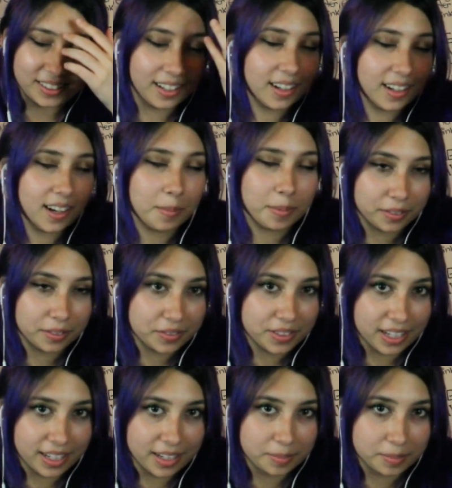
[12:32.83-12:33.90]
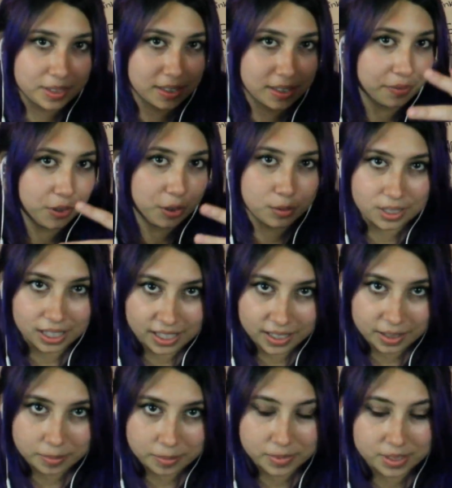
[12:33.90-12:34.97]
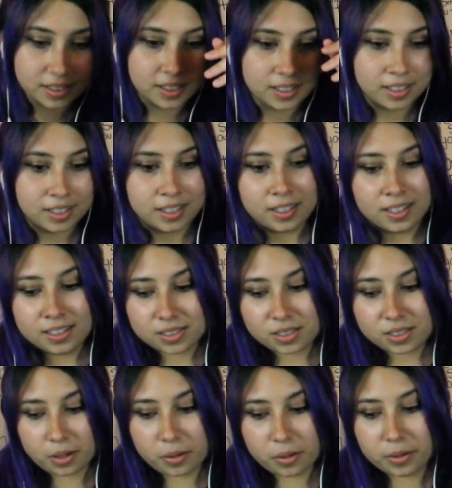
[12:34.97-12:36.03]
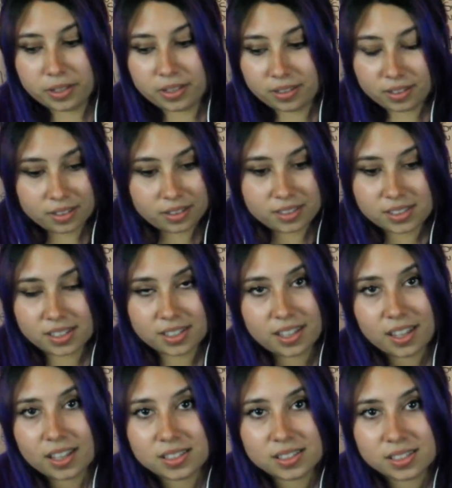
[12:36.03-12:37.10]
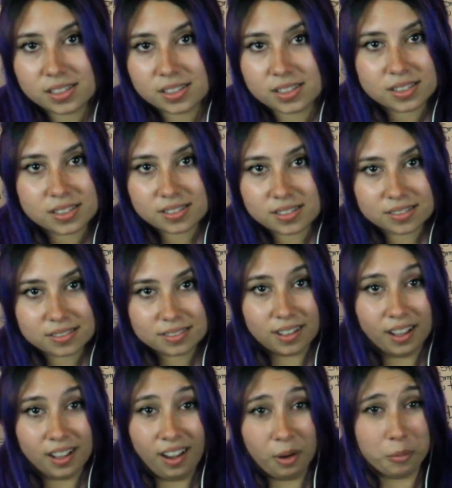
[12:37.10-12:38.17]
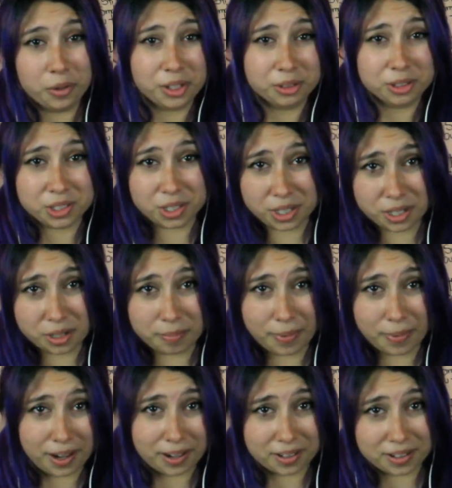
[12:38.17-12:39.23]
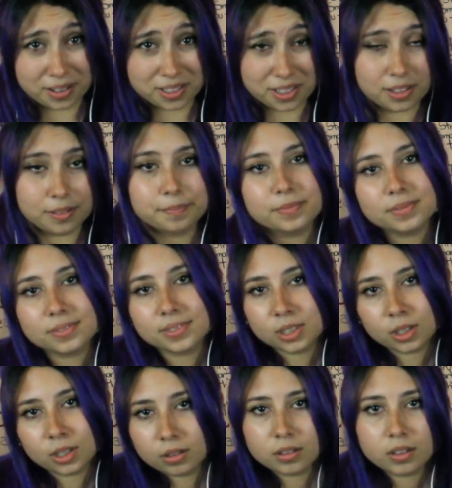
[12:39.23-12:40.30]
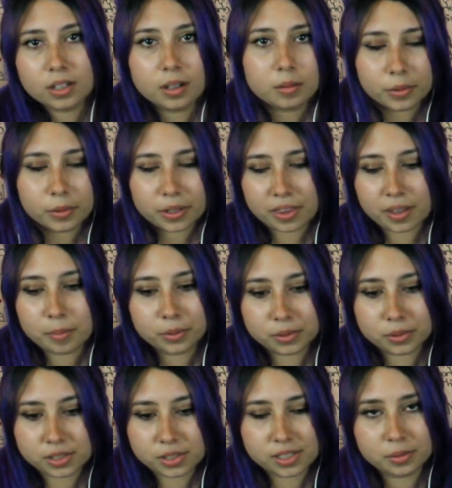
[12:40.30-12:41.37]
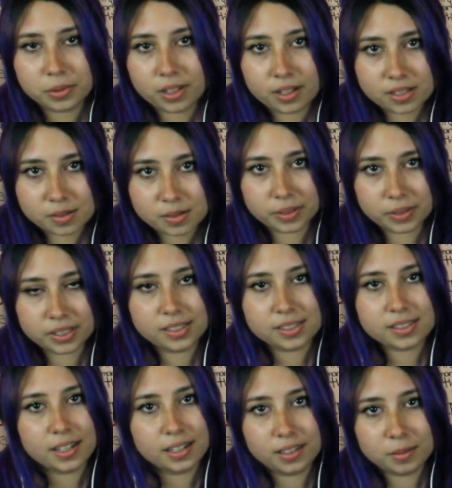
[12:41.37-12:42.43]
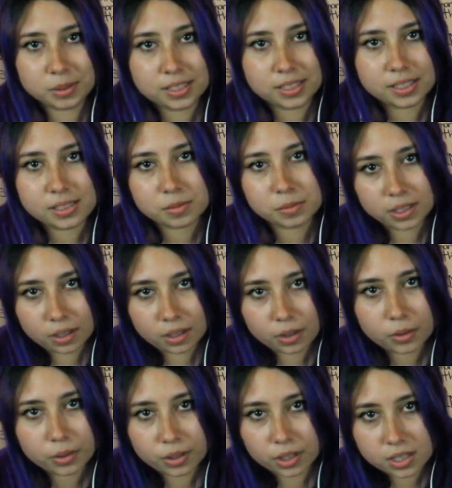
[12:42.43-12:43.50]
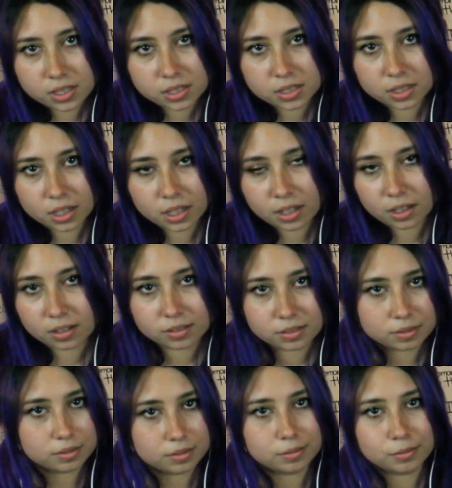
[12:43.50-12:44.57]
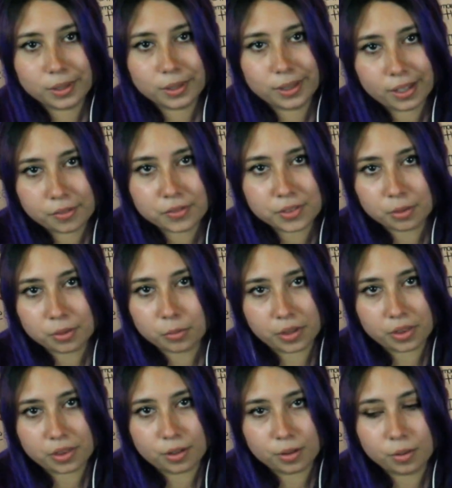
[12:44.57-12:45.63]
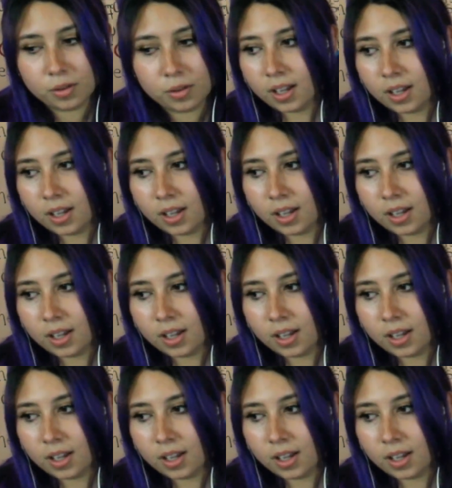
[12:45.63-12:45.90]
a couple of times, a few times. So she can't just, we don't turn our back on each other. Don't come with that bullshit with us, please, honey, because we know your history. We lived it with you.